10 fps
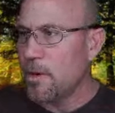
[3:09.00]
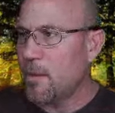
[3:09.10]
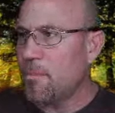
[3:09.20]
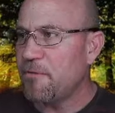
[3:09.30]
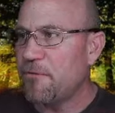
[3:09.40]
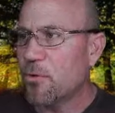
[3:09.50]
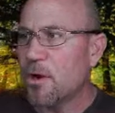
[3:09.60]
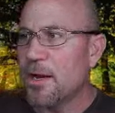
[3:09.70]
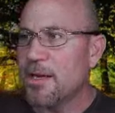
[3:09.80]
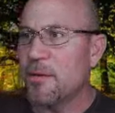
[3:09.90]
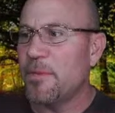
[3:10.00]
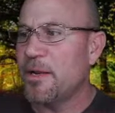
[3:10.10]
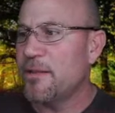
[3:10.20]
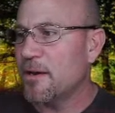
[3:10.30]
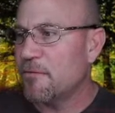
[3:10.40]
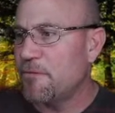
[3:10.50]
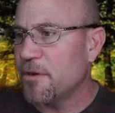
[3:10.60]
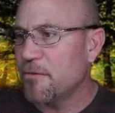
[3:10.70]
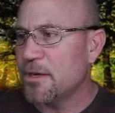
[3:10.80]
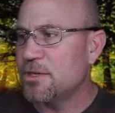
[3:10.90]
And before I committed that
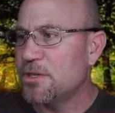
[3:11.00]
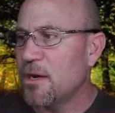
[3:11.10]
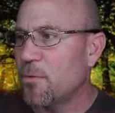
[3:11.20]
configuration,